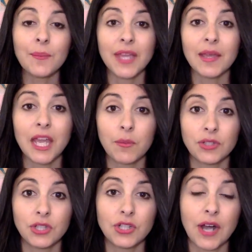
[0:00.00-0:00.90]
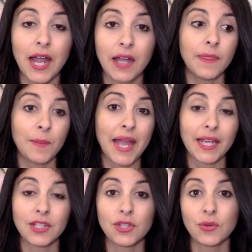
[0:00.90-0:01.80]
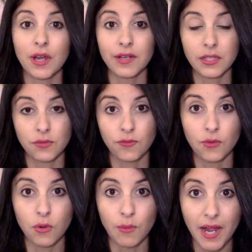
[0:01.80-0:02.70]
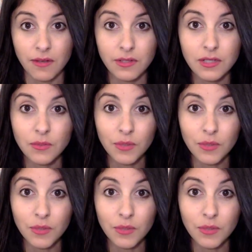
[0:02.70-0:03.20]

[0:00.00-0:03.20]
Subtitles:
being able to track the package throughout its full route,